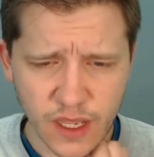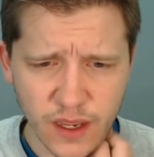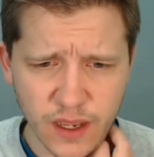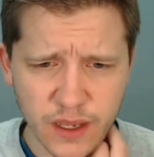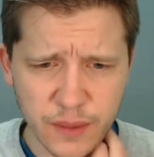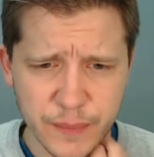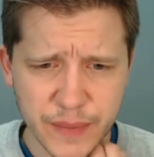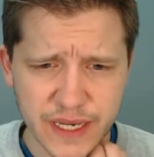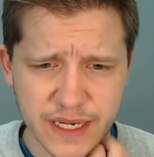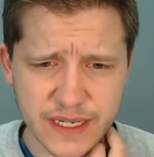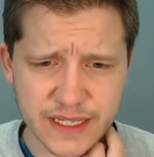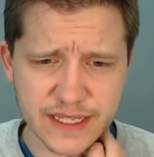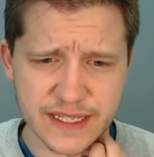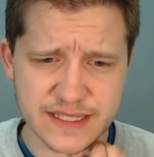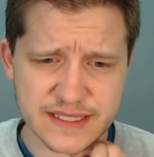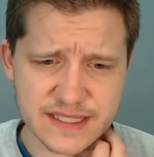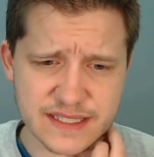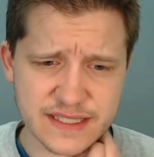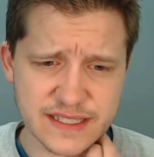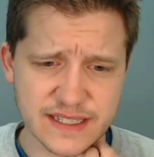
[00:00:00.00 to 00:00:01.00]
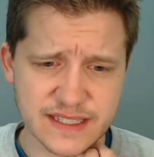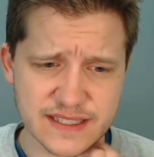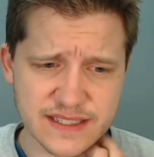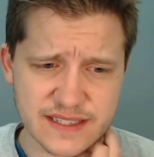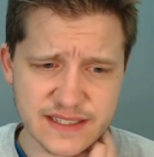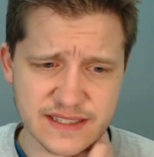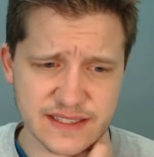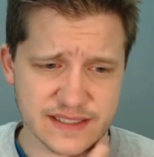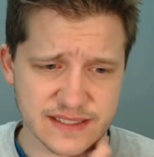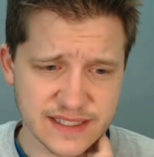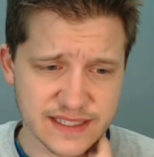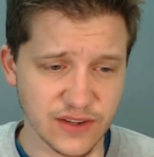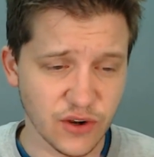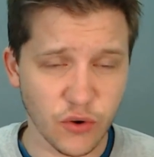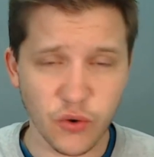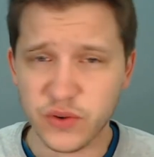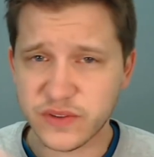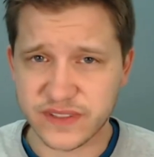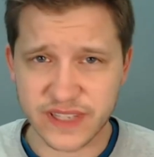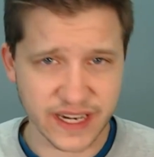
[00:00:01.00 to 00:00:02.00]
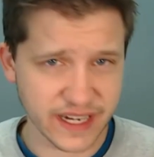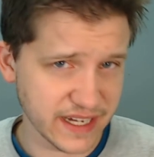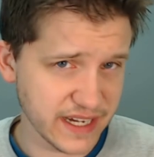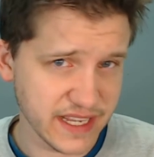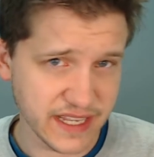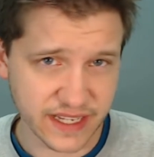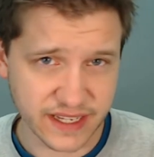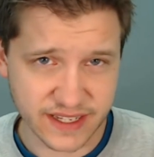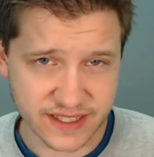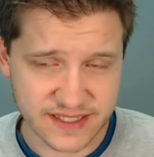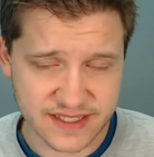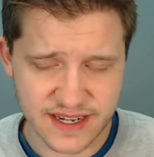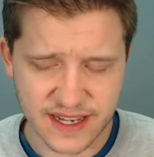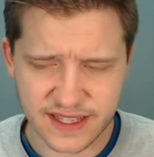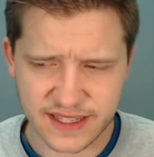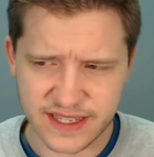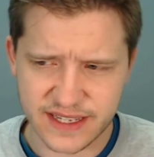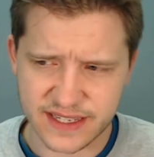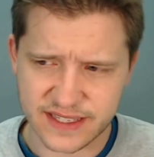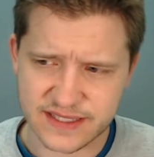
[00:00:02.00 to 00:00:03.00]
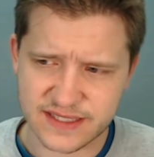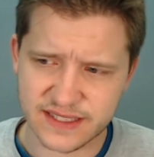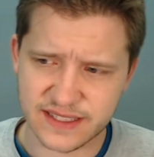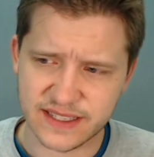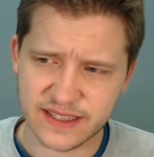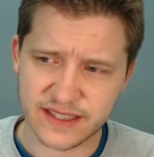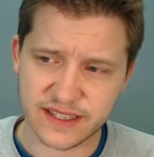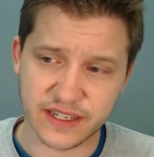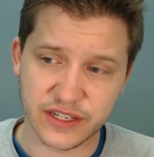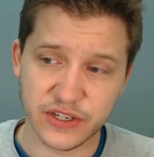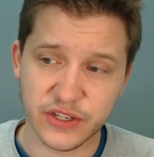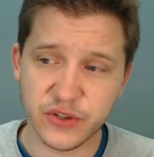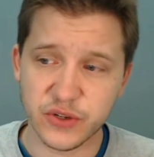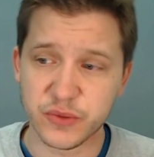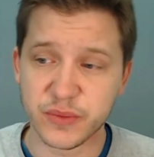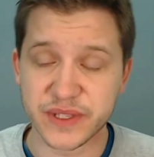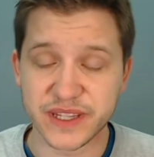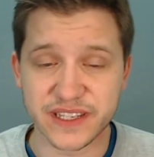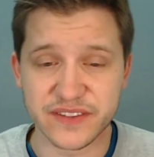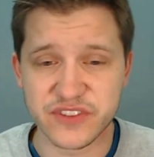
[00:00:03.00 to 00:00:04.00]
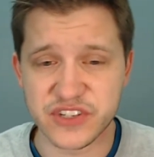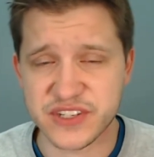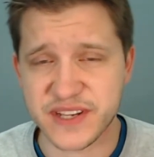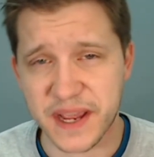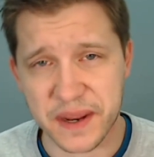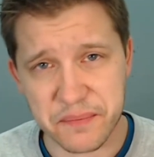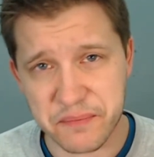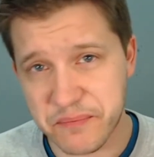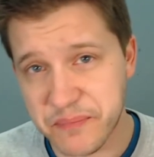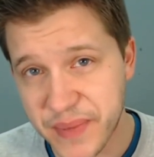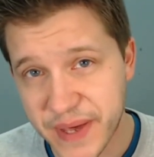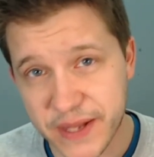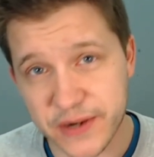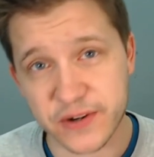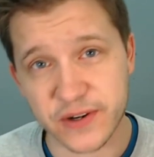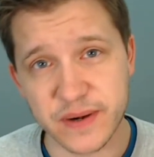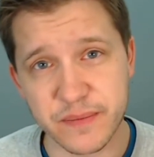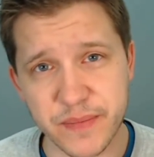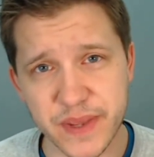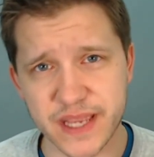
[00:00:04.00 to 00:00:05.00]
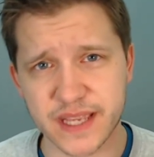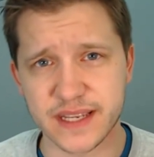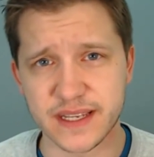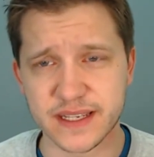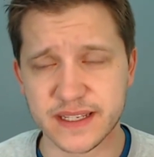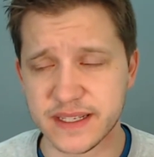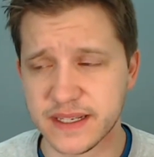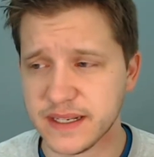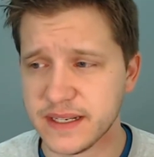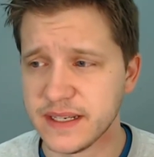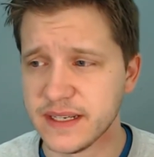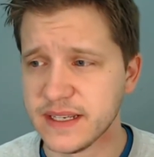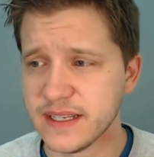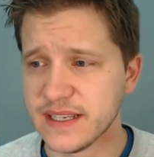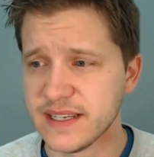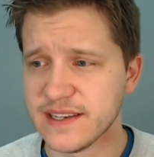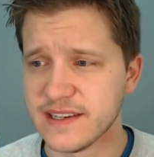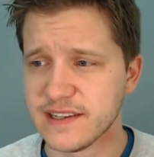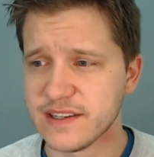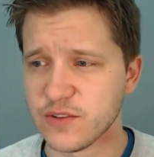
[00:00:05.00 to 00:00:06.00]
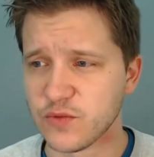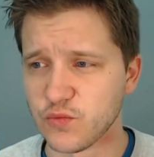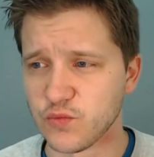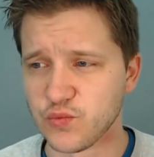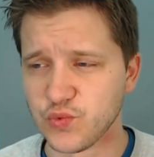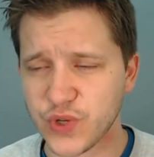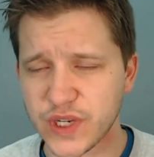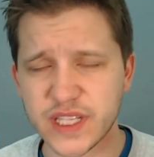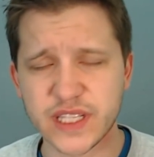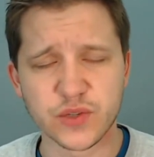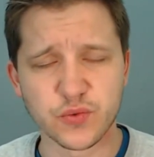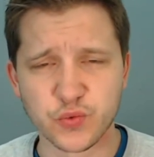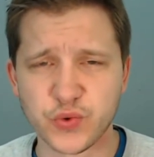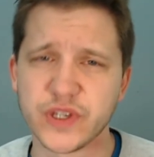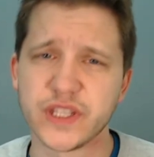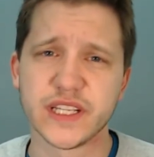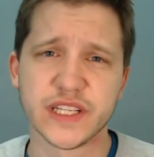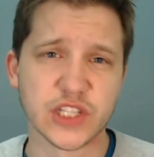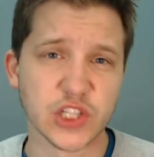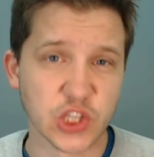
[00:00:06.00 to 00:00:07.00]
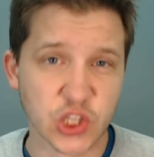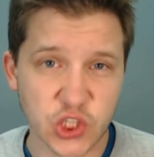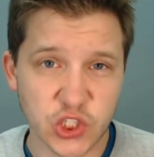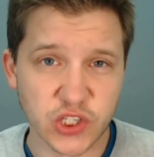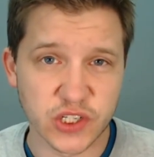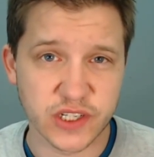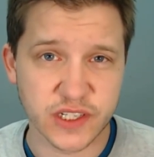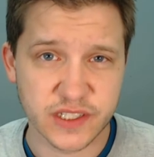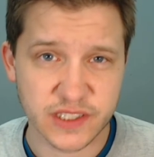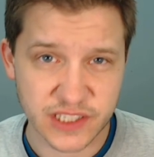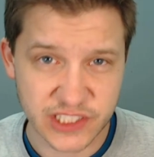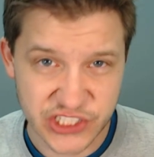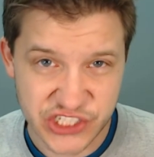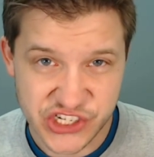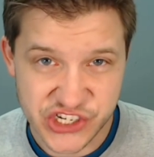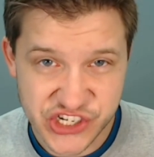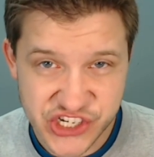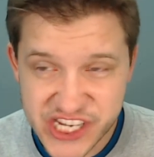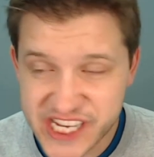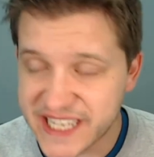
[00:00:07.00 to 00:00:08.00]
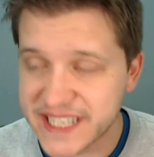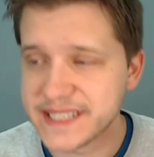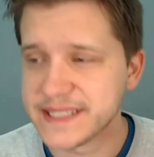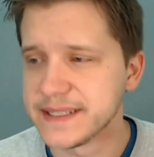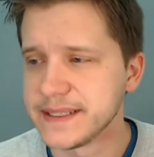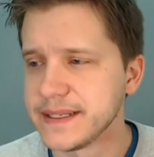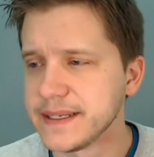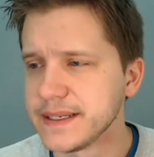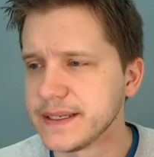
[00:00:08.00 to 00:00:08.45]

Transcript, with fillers: Um, and it's it's an old technique. It's not like it's anything new, but they've just gotten better at making it really, really look legit.